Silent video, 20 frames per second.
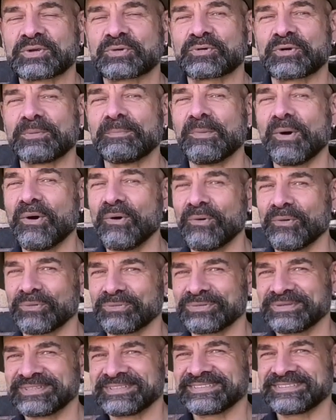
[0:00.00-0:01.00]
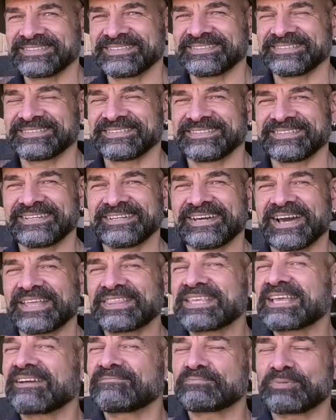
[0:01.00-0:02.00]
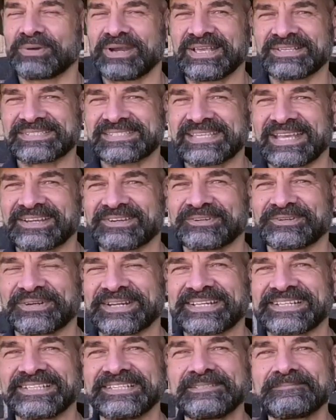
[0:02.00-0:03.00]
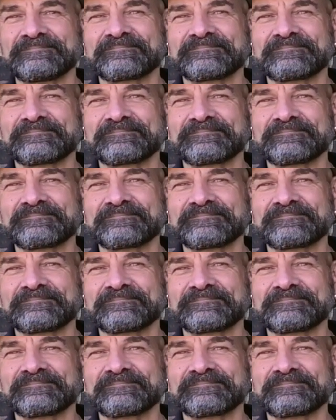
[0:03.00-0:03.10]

CREMORNE. I think I've pronounced that correctly.